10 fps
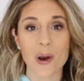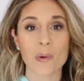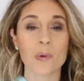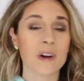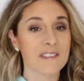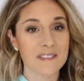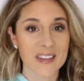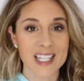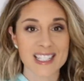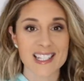what
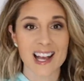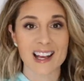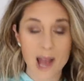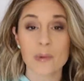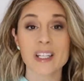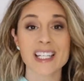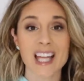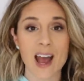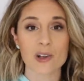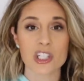fits, I want to
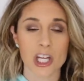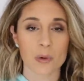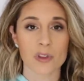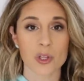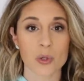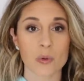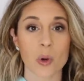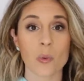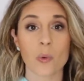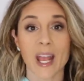now share with you
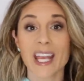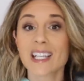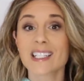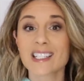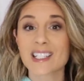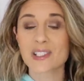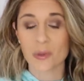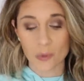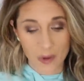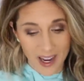ways to
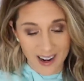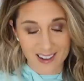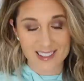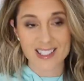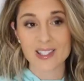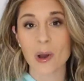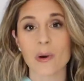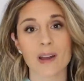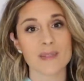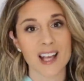wear. So
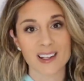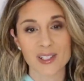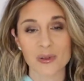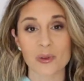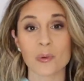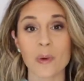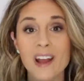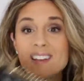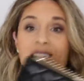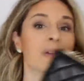I'm telling you, the
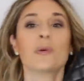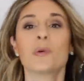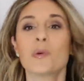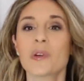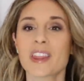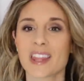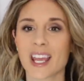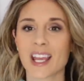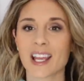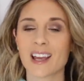one cool
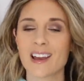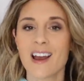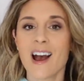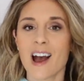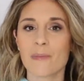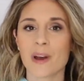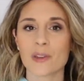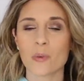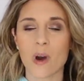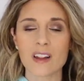thing about the
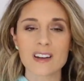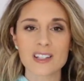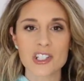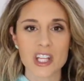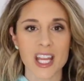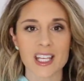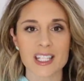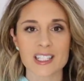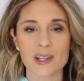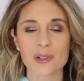Wallet Unchained is there are